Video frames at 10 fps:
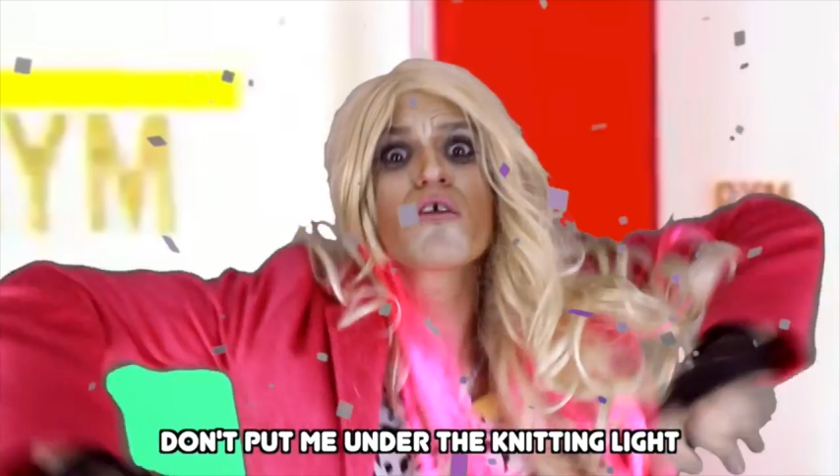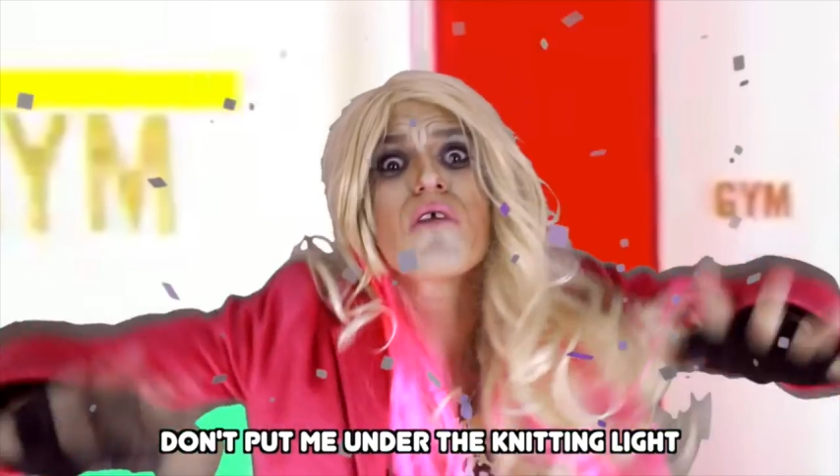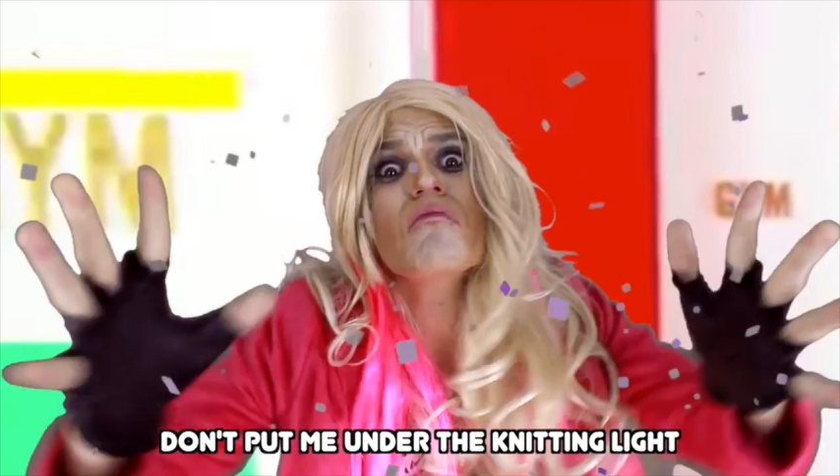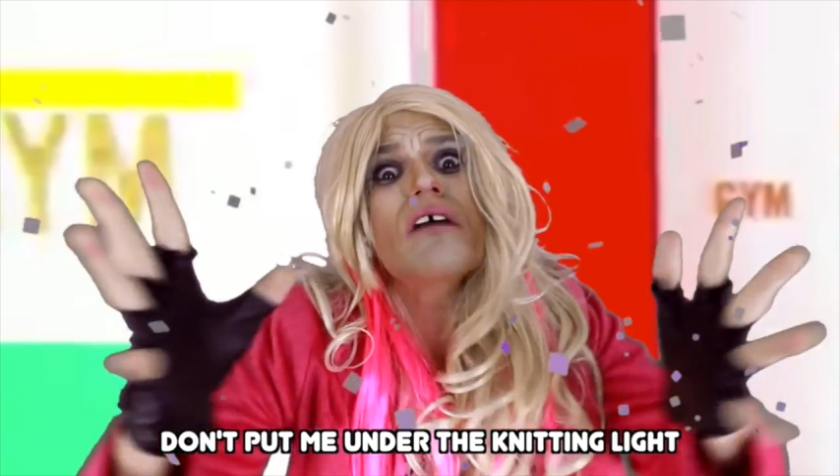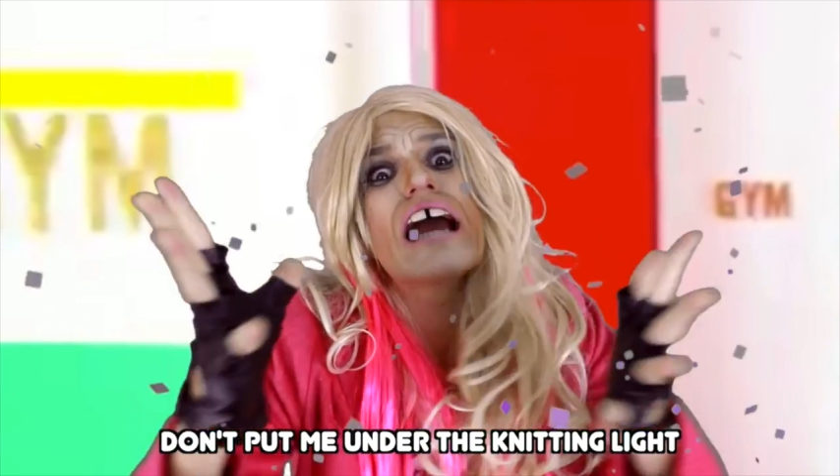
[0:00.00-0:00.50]

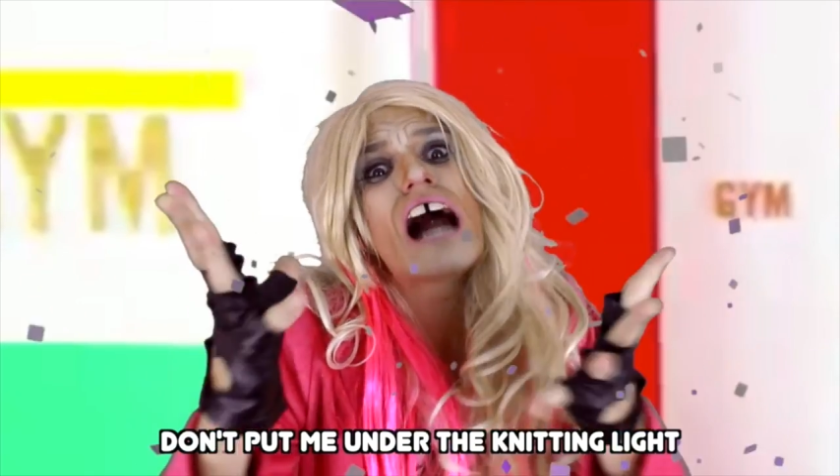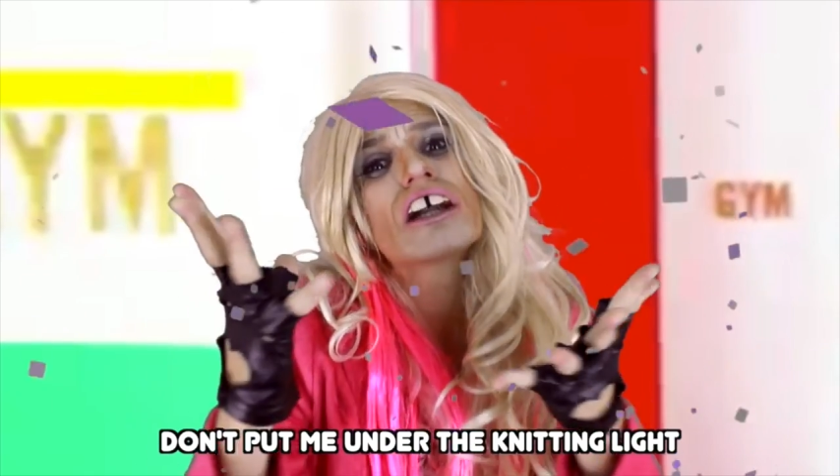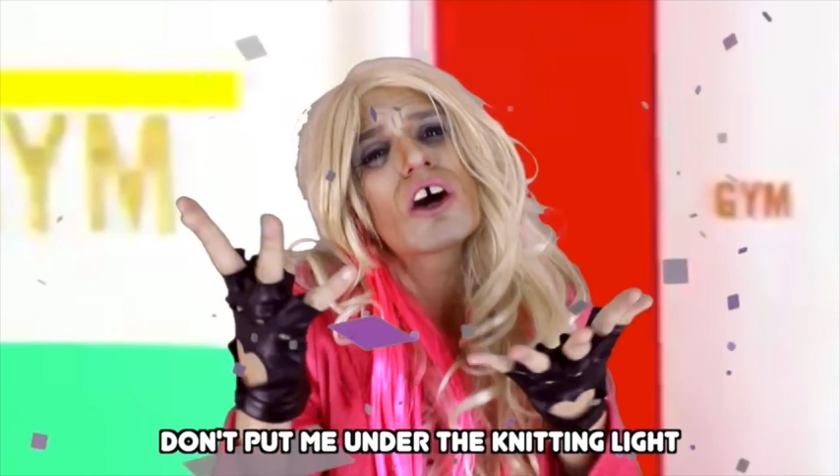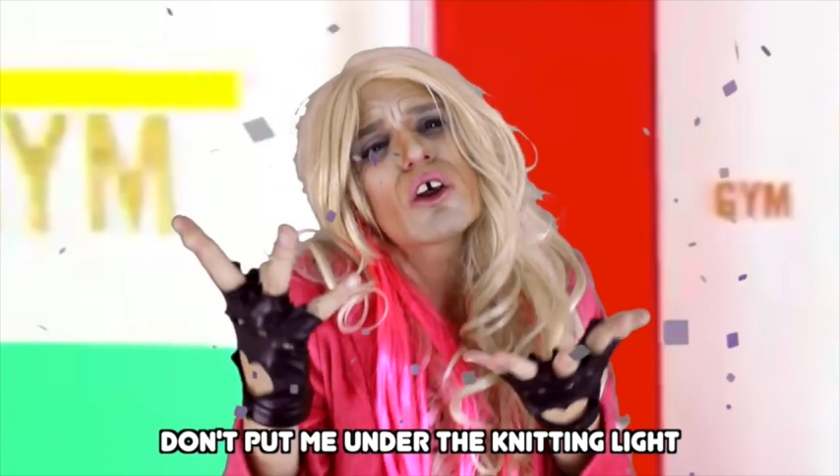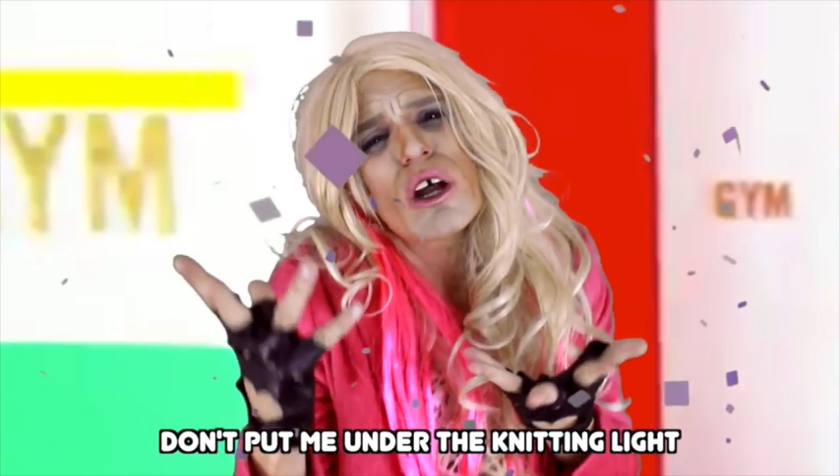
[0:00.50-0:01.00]
Don't put
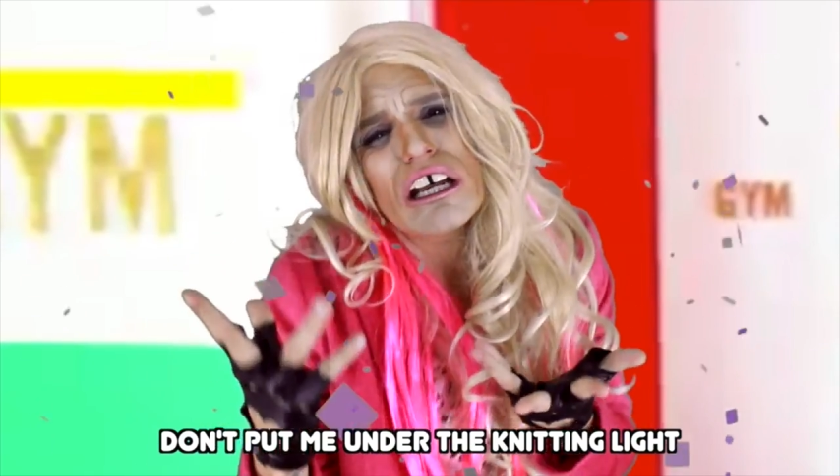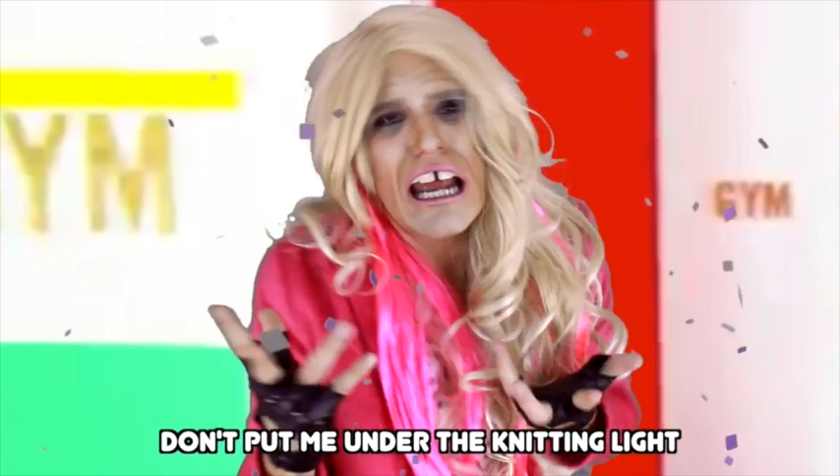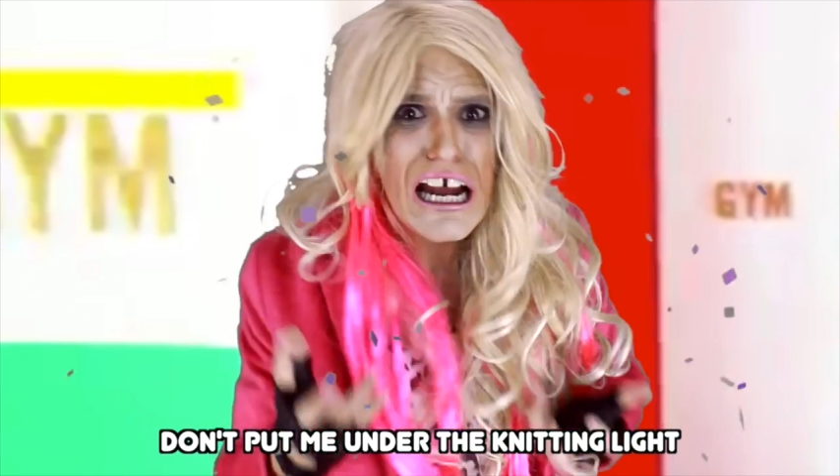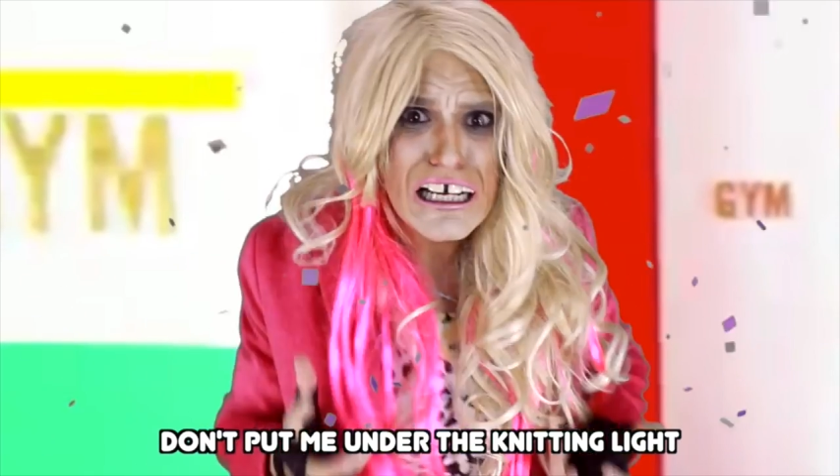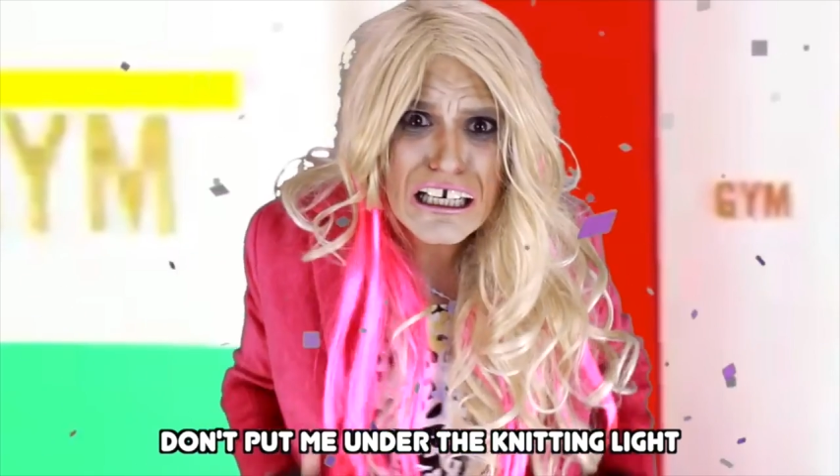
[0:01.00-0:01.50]
me under
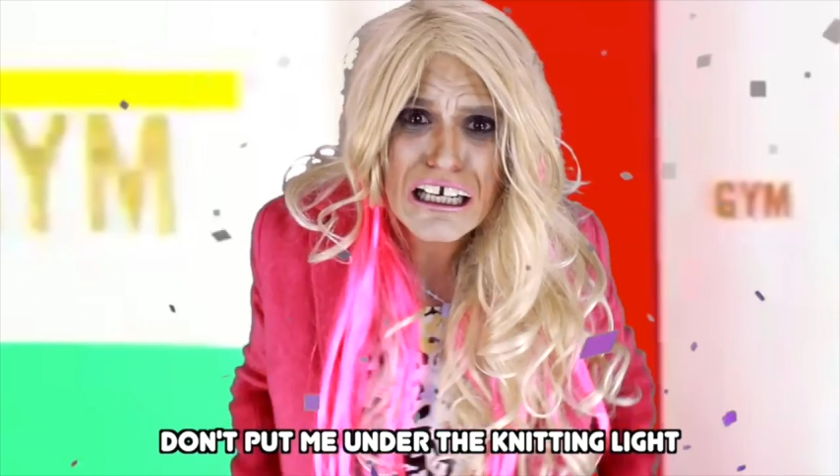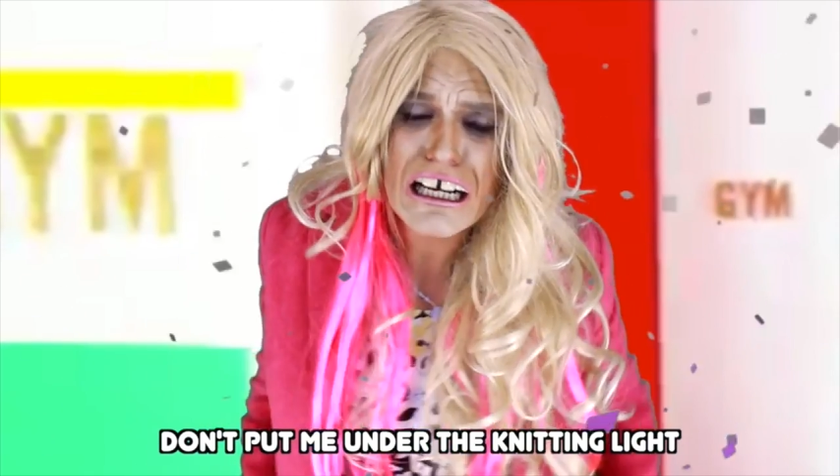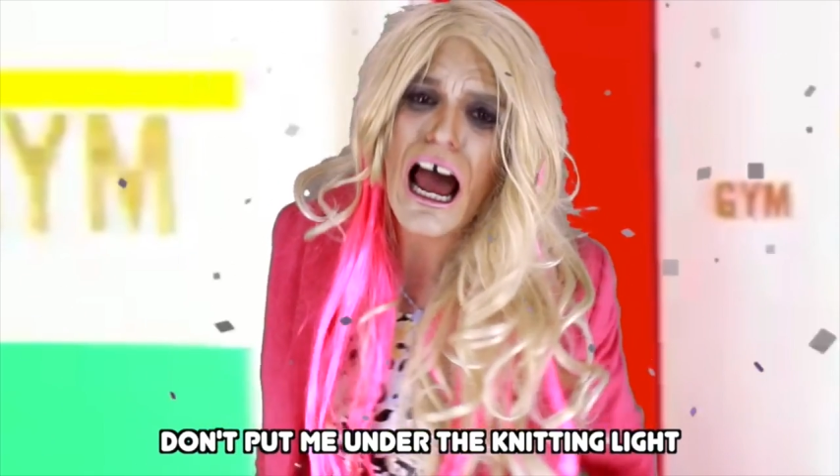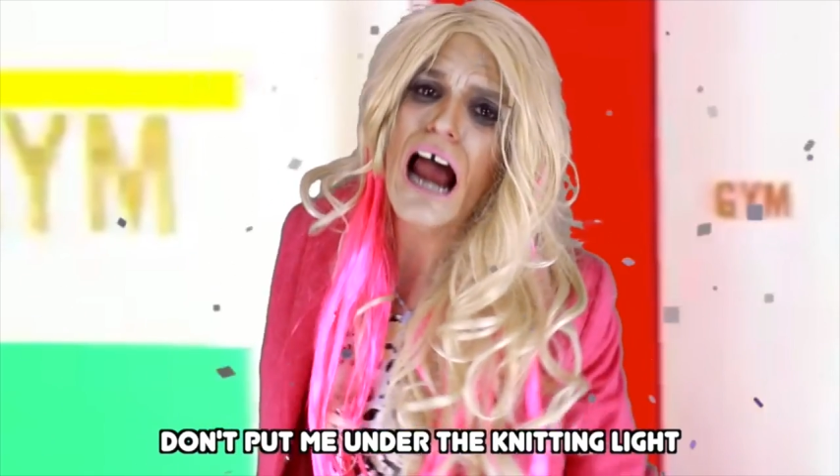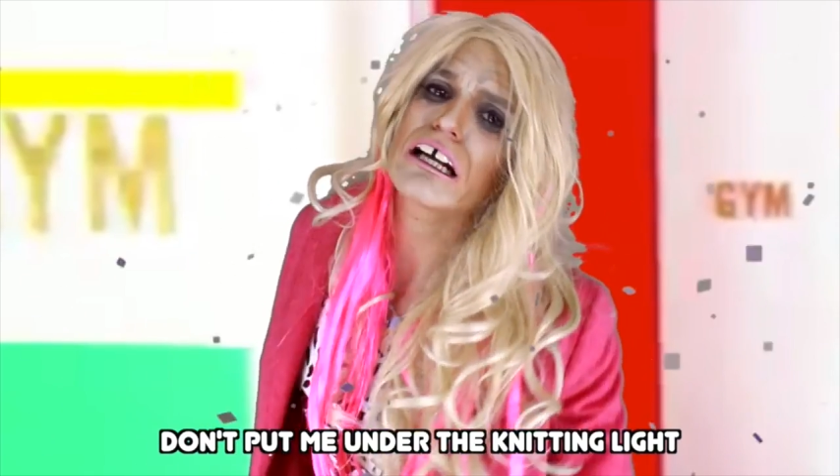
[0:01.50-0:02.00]
the knitting